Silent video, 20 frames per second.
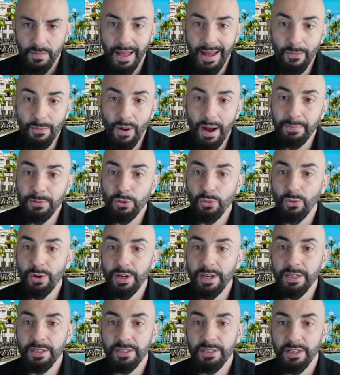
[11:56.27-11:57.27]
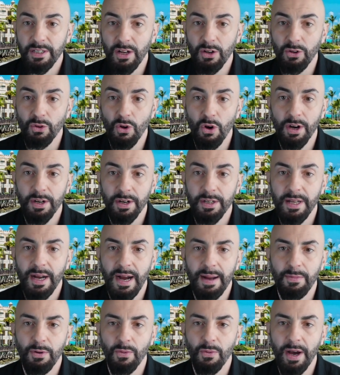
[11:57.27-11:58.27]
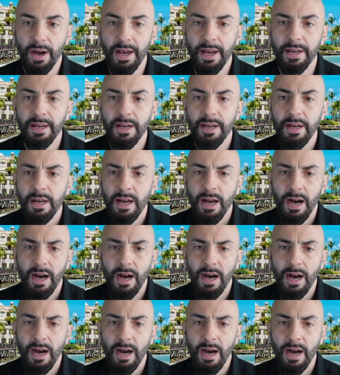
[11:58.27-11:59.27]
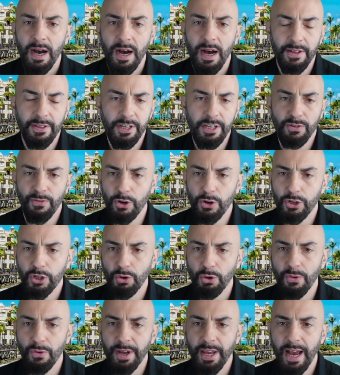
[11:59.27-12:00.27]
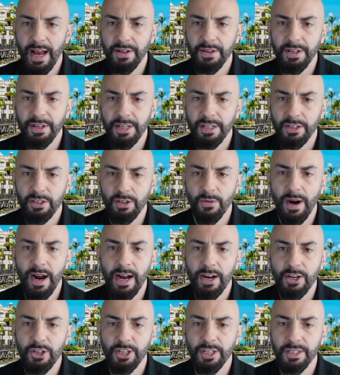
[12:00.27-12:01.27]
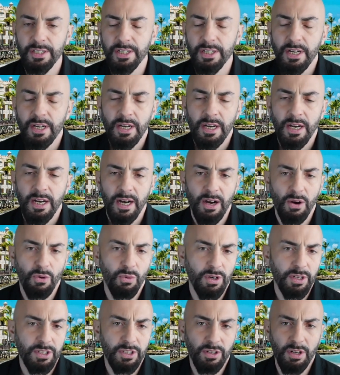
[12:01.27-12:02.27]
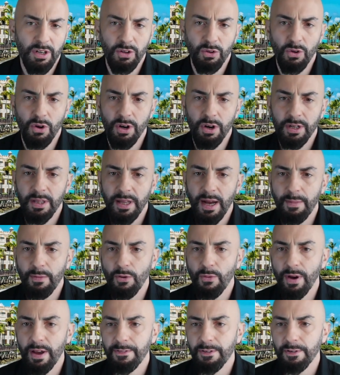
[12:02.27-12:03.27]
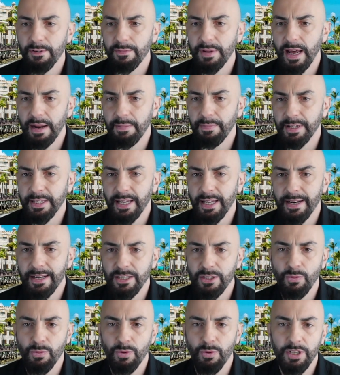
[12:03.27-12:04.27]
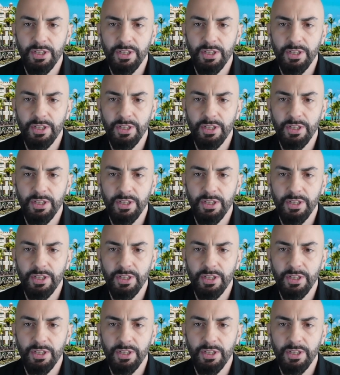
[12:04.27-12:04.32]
And Web3 is still a long time away. These virtual reality interactions, we're still a long time away from that, but that is